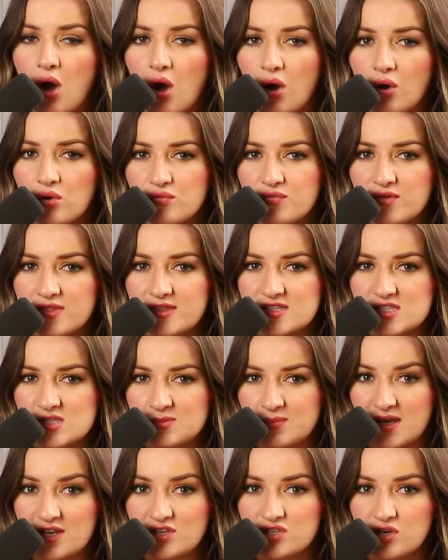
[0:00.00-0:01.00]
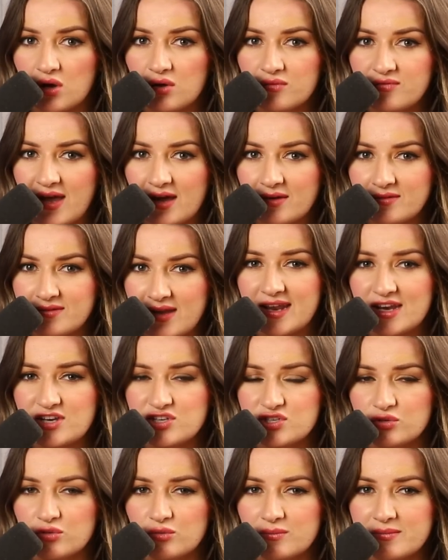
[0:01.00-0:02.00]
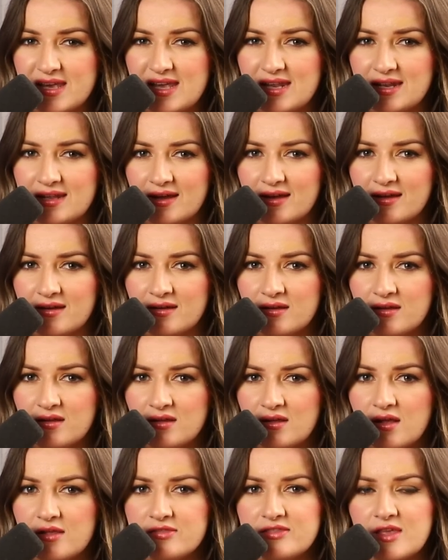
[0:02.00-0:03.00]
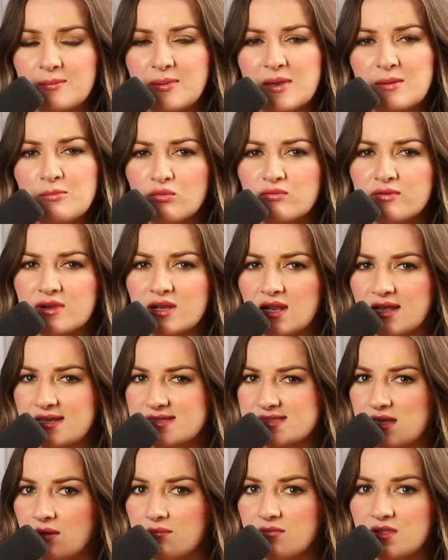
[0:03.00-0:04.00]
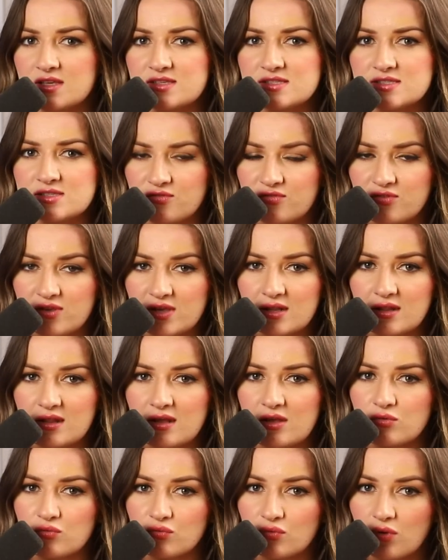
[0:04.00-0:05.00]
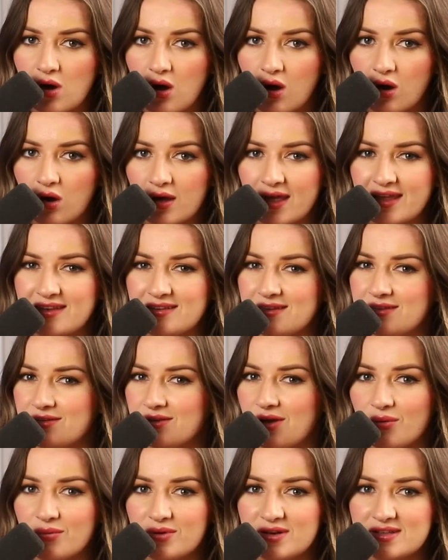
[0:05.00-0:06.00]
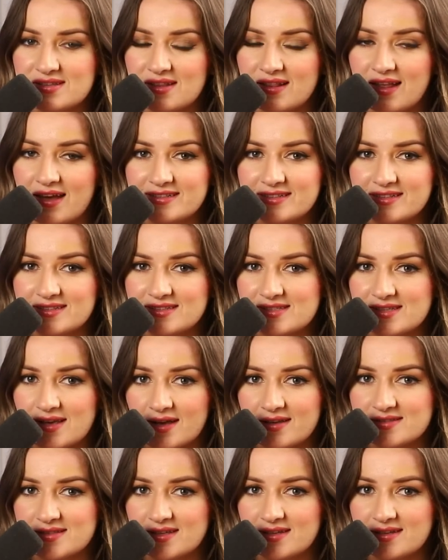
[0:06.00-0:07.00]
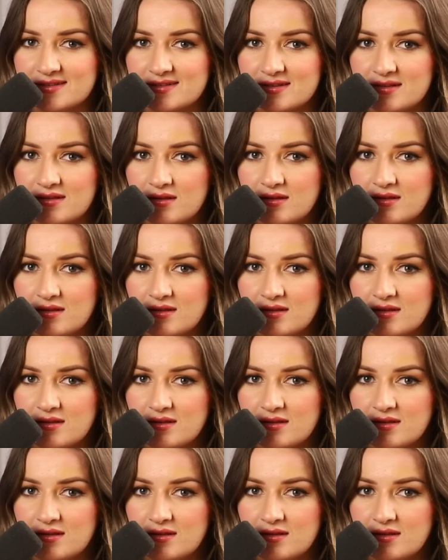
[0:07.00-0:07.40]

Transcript: over the speech of our national media that people realise something is severely wrong and yet no one is allowed to discuss it.